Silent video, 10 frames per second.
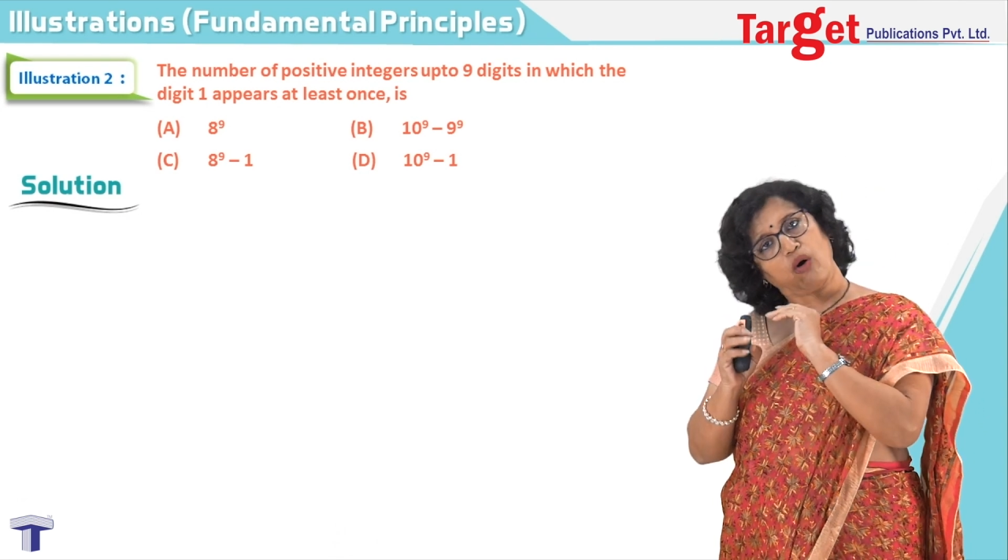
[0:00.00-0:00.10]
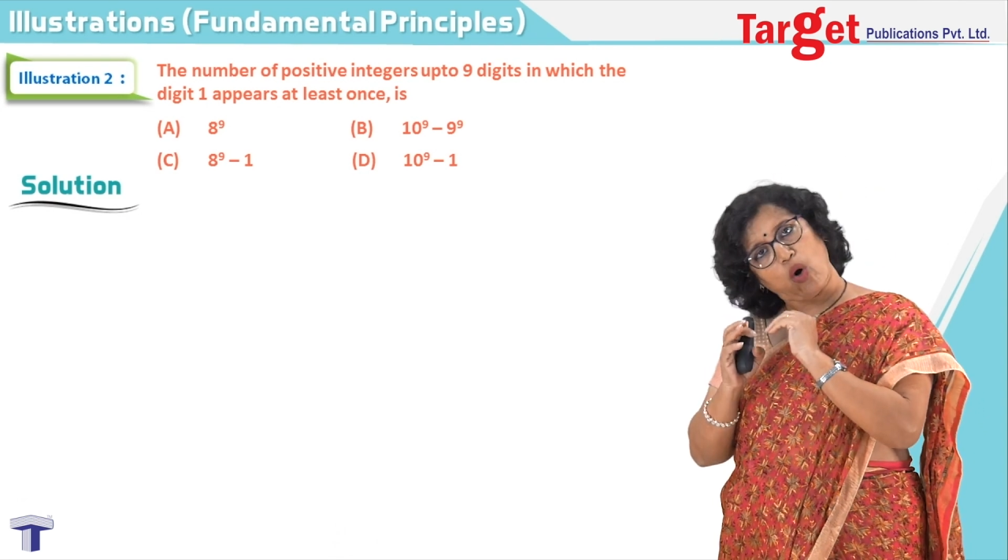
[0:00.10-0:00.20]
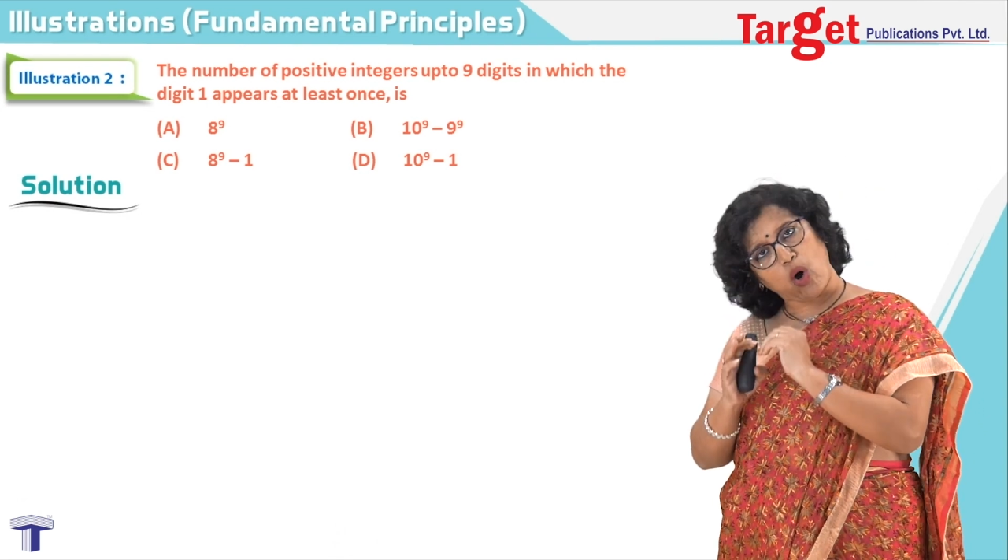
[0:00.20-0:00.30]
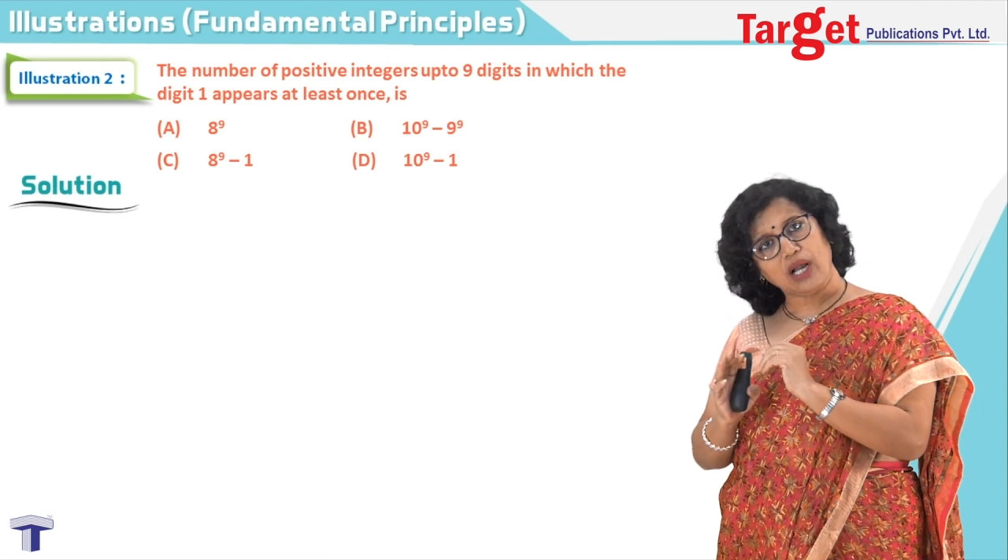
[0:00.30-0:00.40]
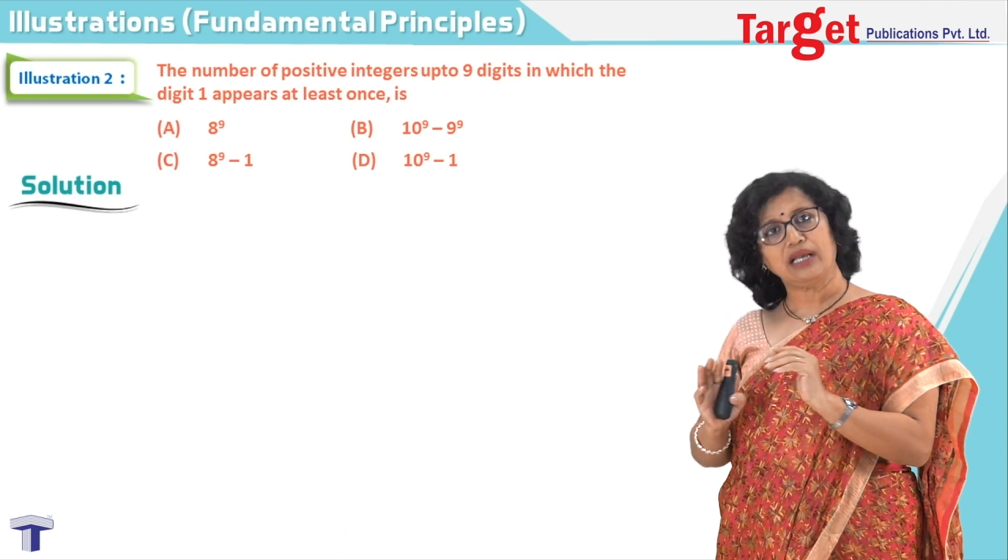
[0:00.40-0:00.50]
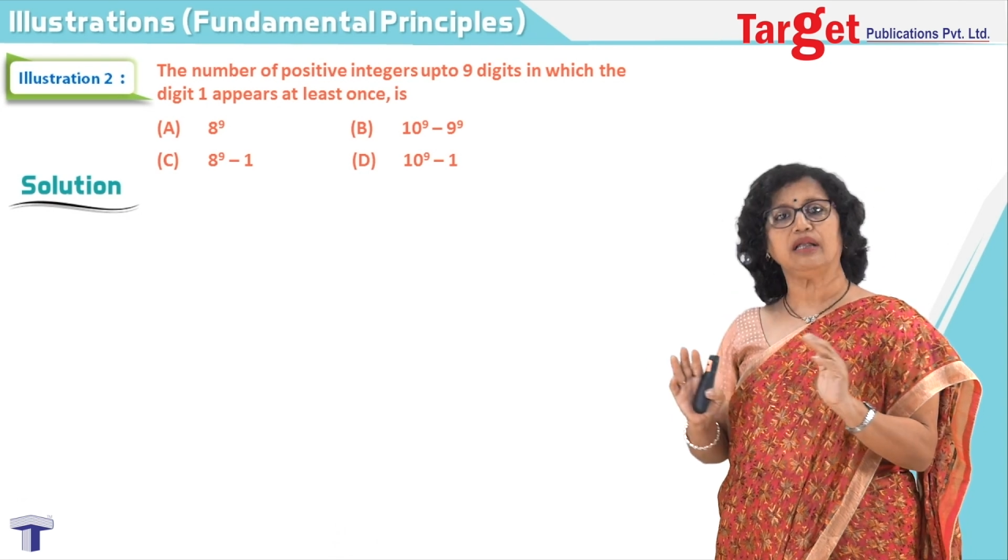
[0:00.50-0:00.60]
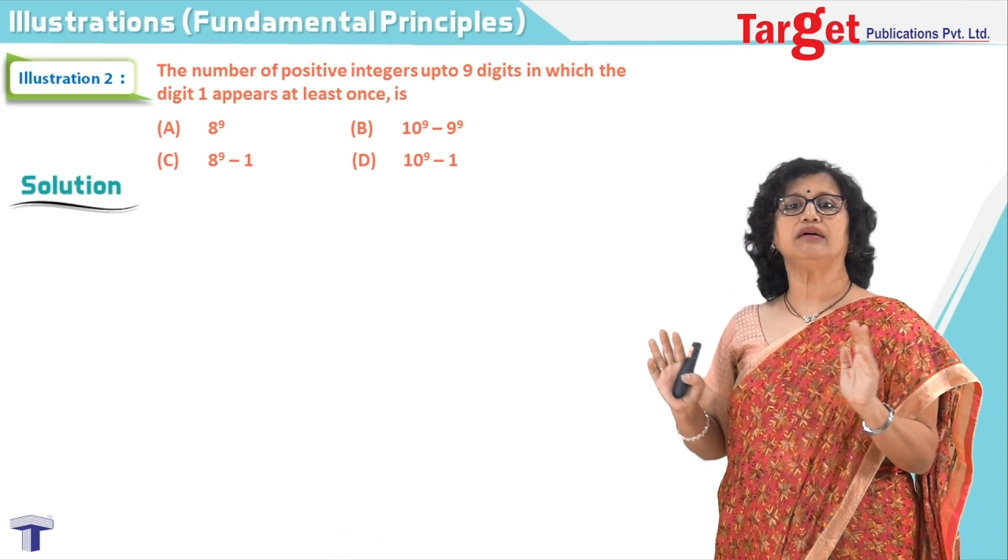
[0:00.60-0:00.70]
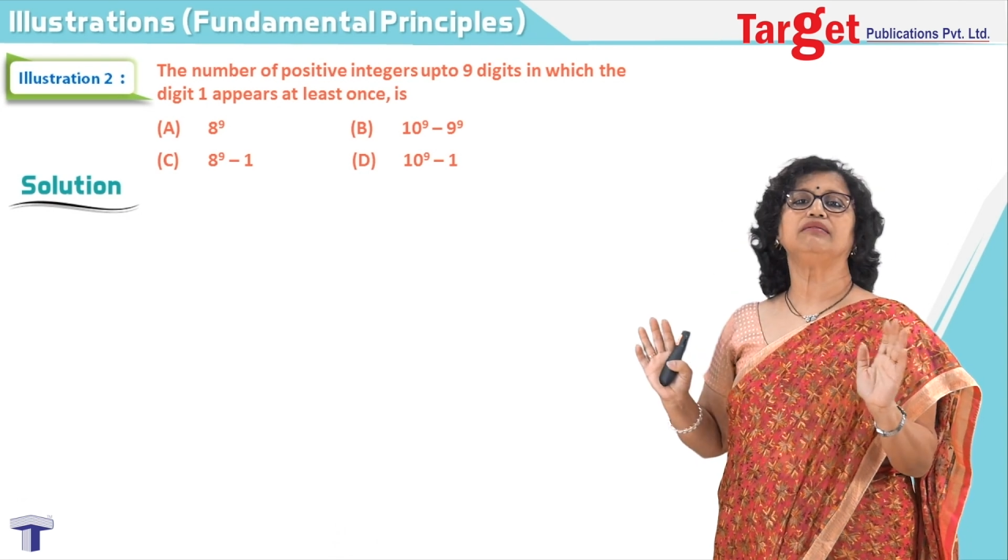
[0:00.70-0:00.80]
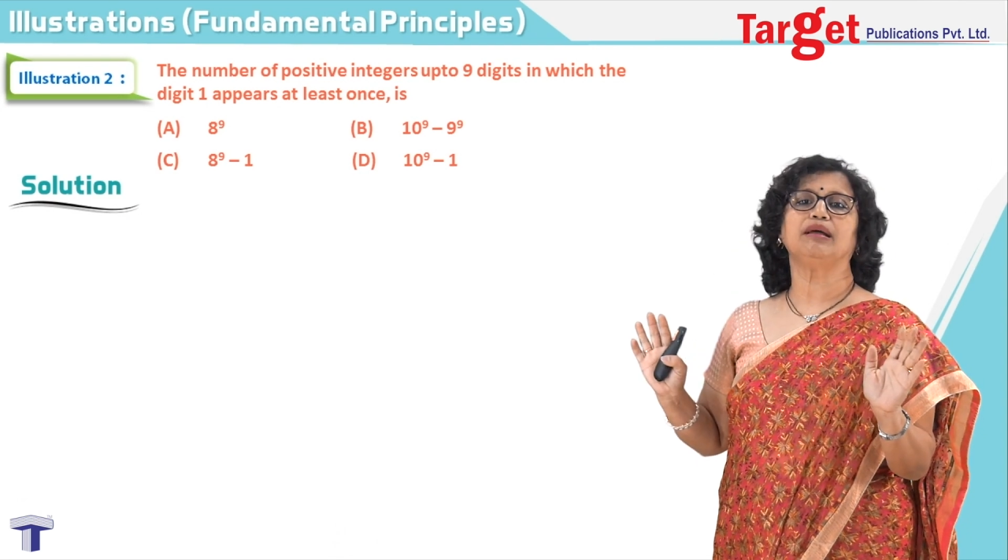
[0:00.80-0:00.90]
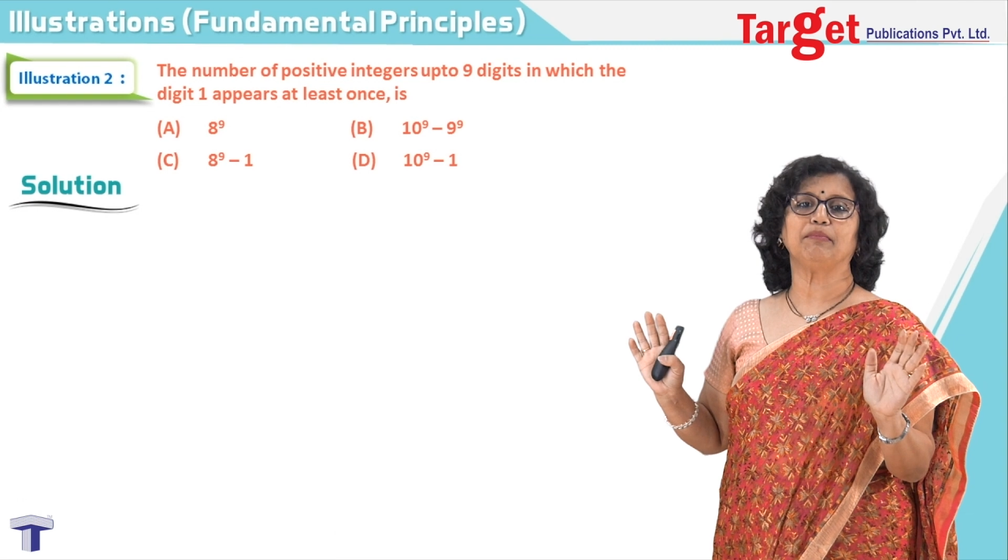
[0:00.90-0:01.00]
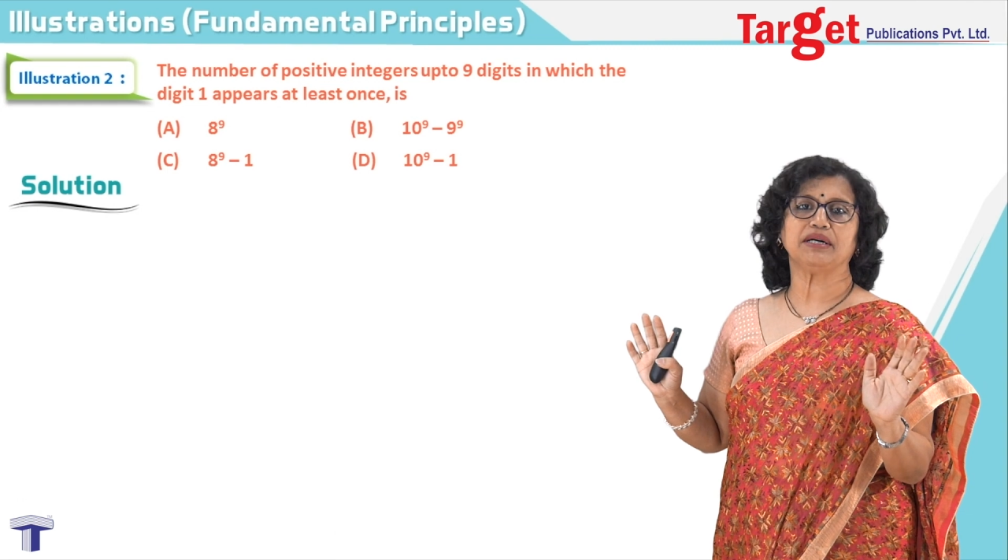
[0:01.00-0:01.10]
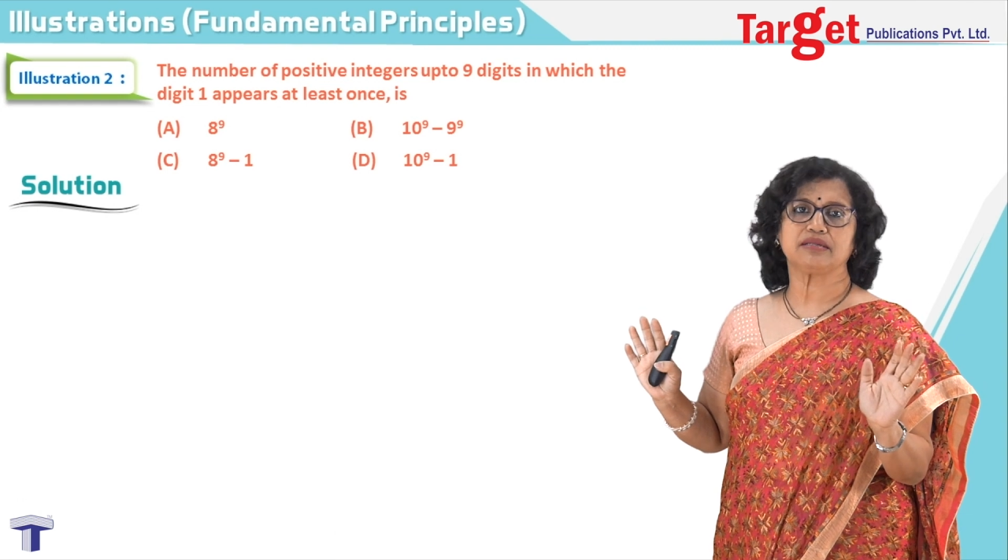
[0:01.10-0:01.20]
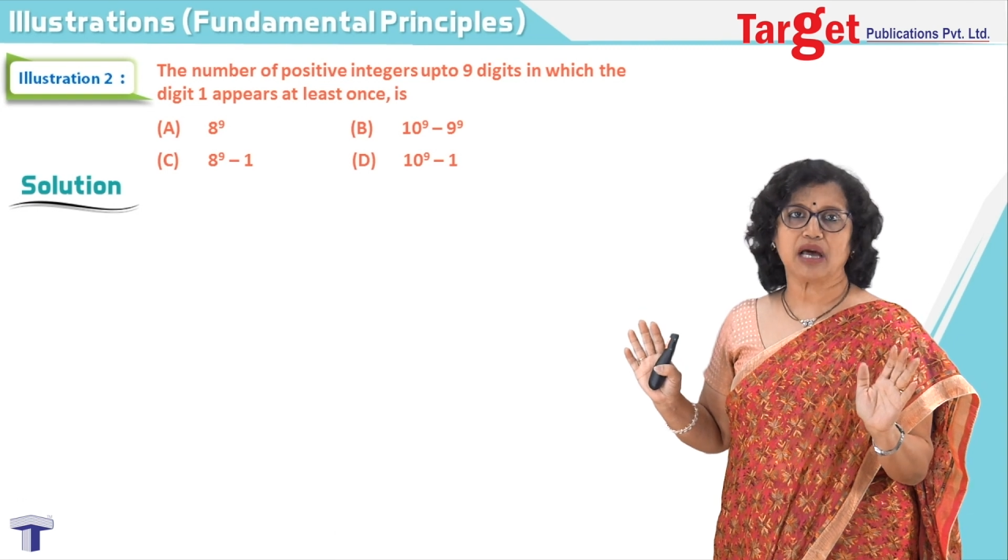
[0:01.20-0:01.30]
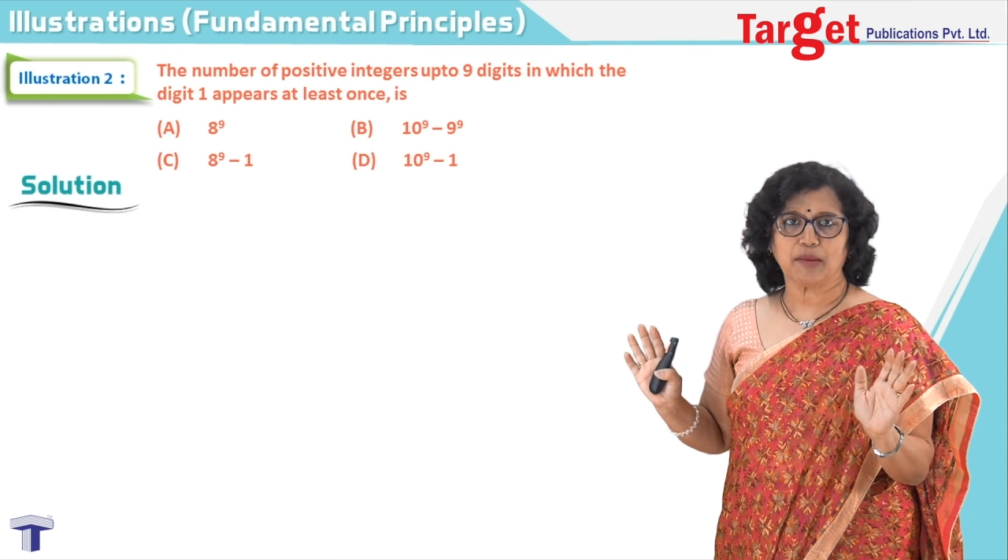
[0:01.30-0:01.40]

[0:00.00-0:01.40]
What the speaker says: all numbers